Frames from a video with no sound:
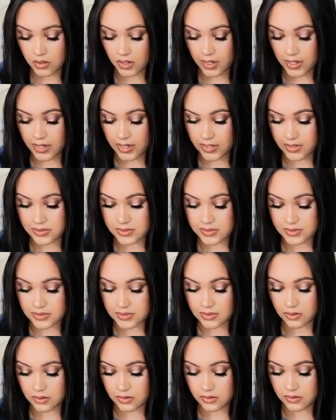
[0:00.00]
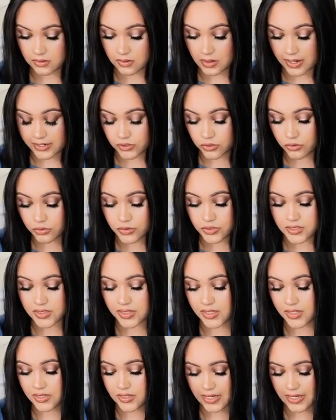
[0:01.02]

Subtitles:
And I don't see